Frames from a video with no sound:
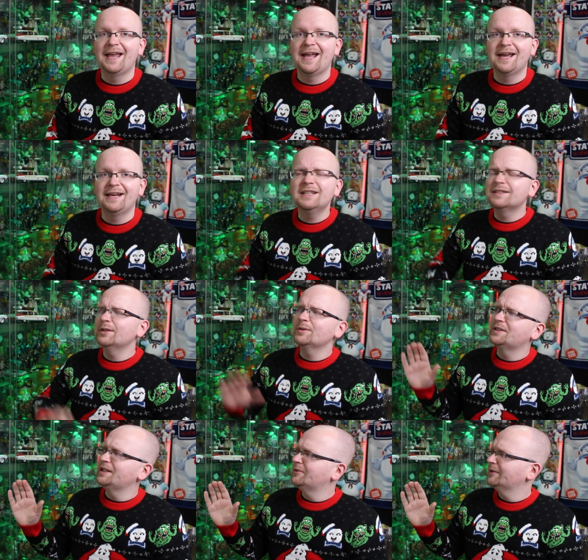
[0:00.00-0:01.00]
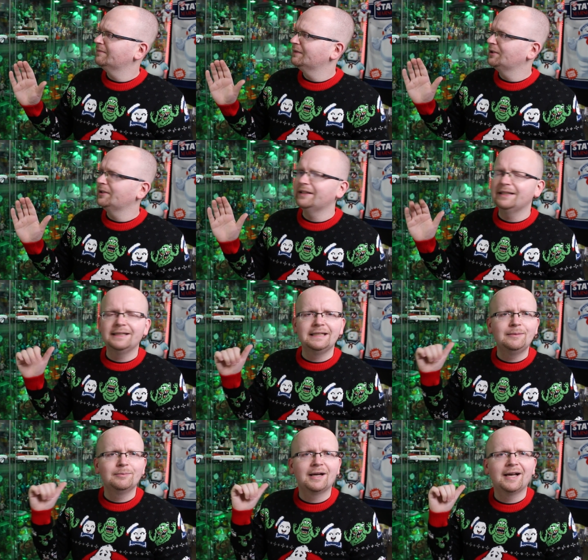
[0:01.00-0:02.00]
and it's no secret looking
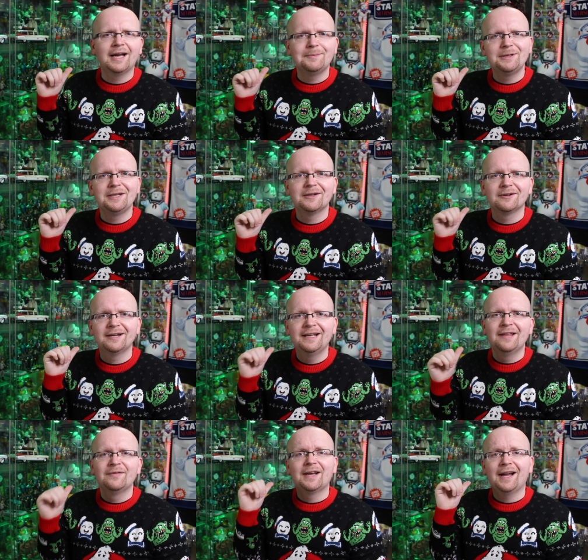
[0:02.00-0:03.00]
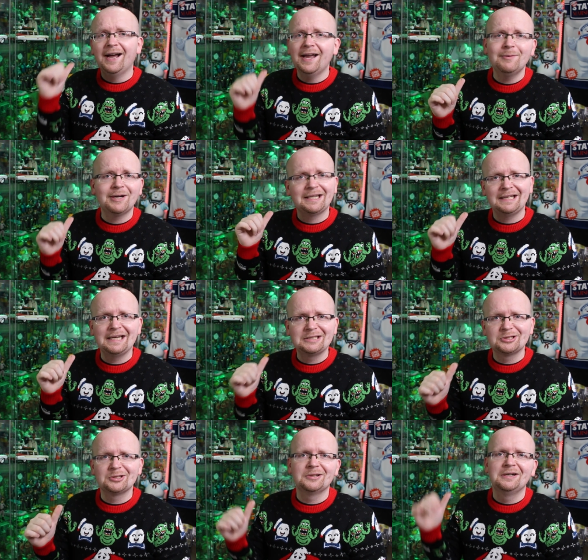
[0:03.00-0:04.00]
in behind me here that I am a
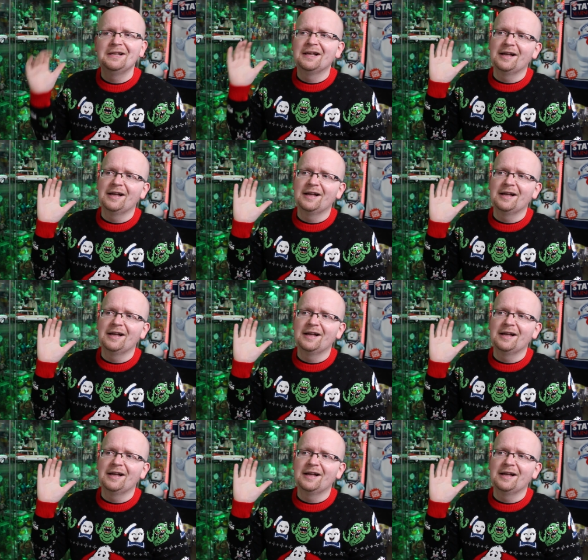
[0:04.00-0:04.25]
collector